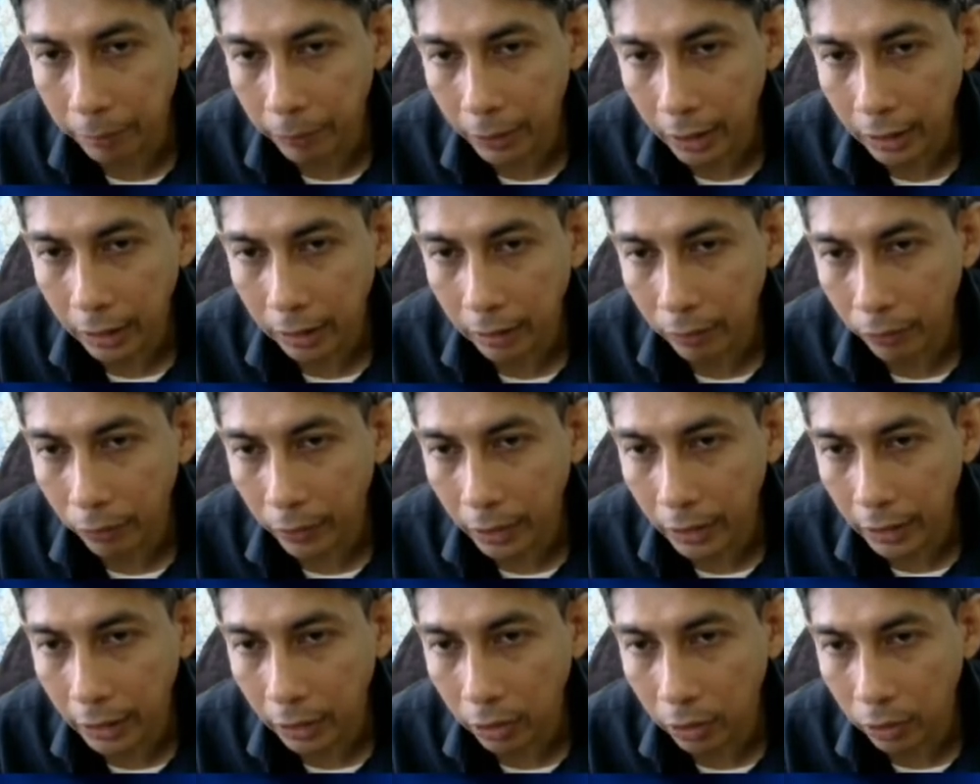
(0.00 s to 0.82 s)
But we
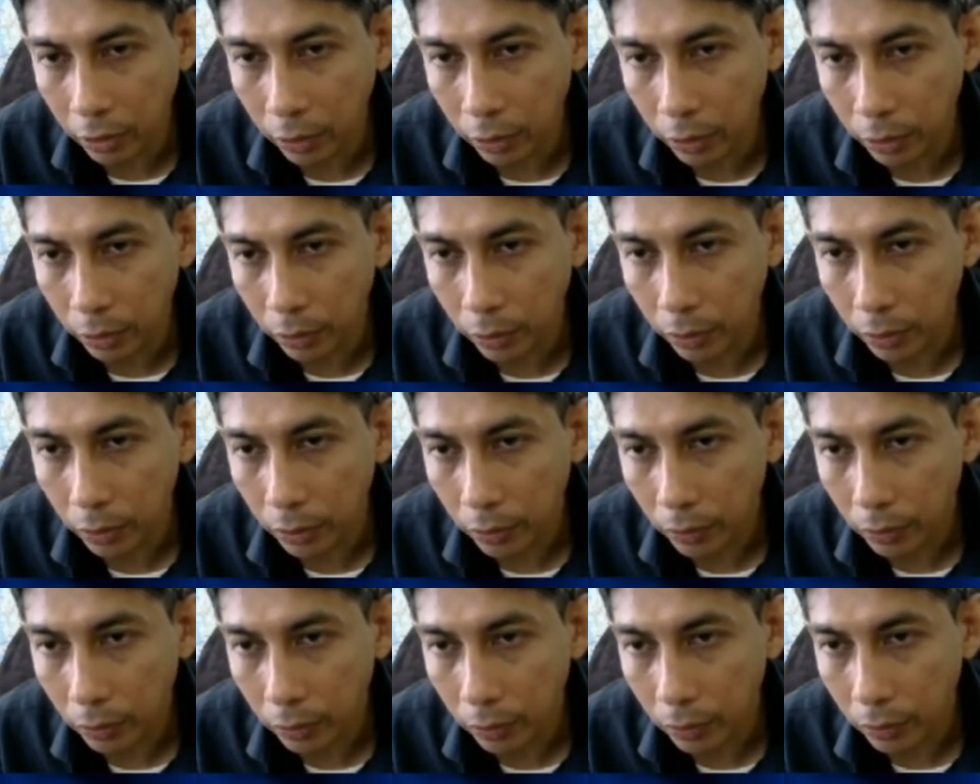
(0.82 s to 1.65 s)
need to
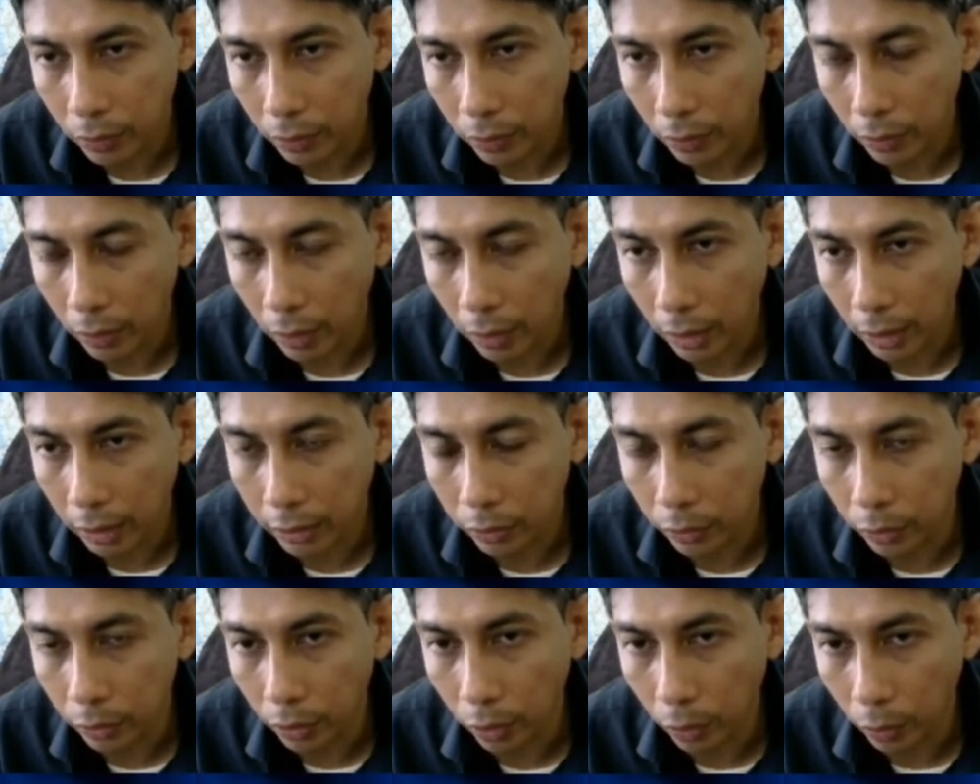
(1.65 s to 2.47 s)

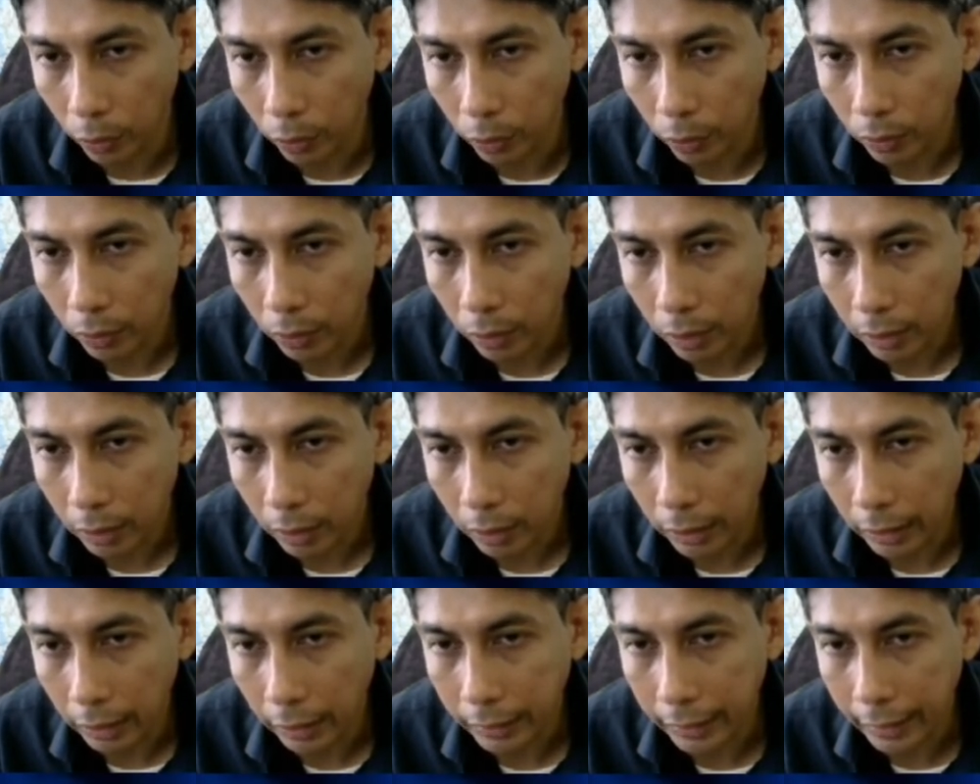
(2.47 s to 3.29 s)
know
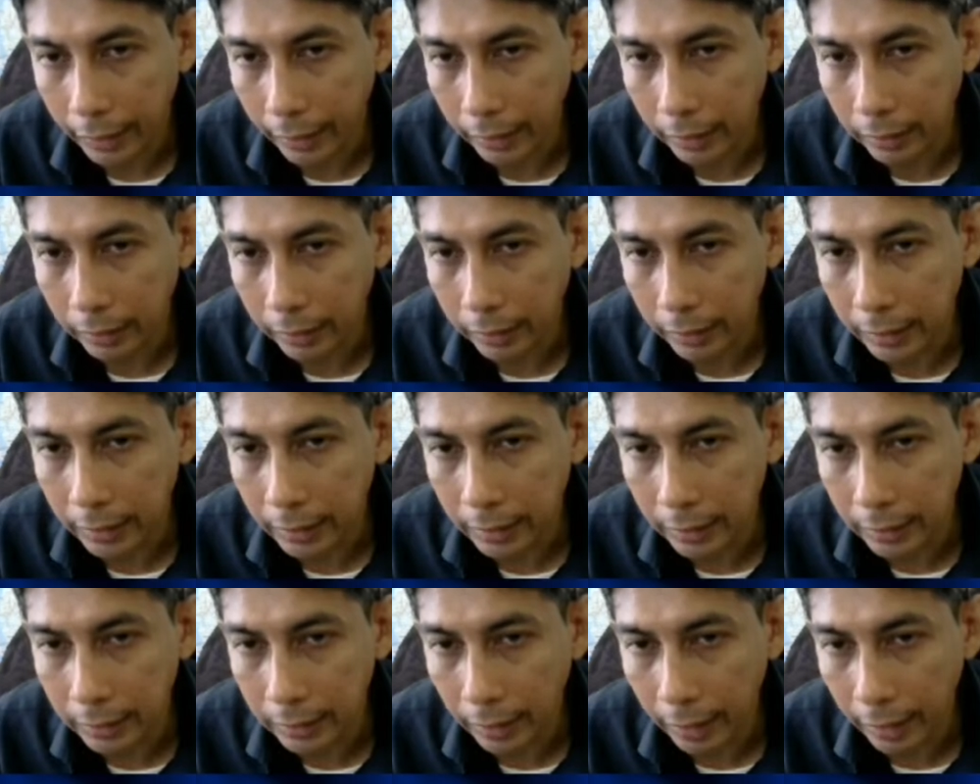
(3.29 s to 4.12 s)
that this
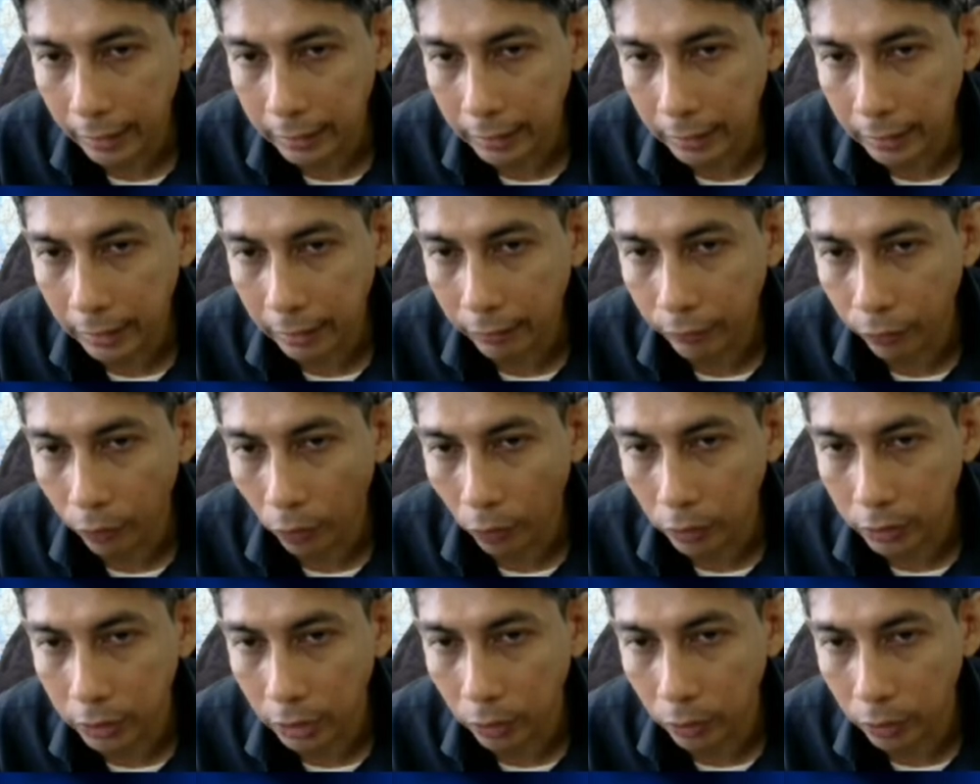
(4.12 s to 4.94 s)
is actually
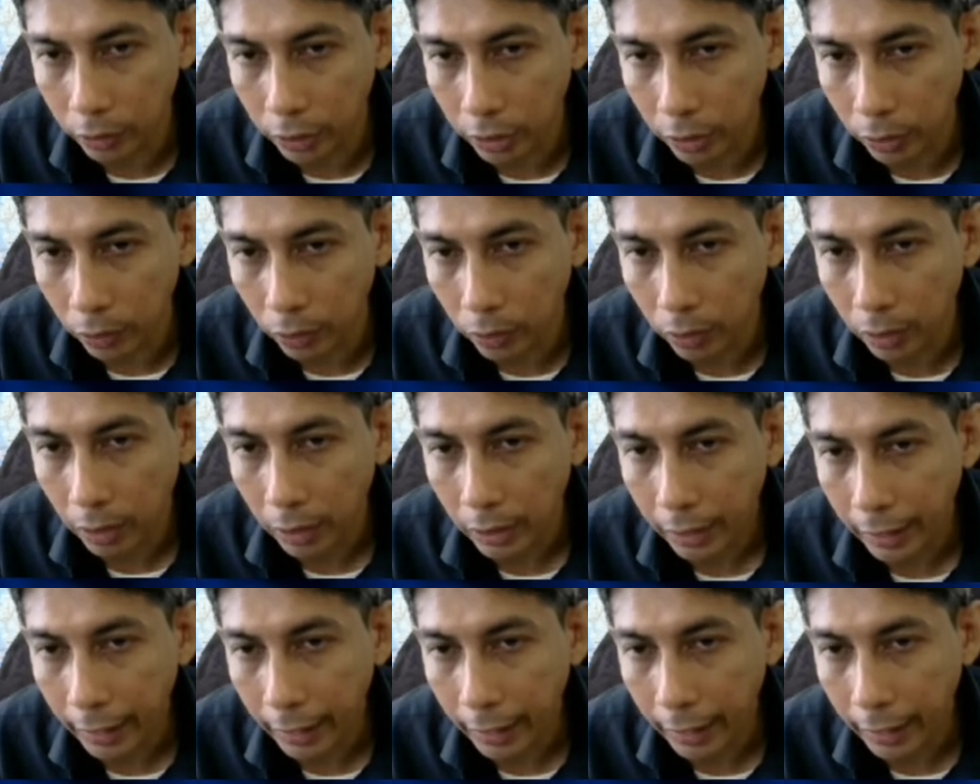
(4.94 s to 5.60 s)
400,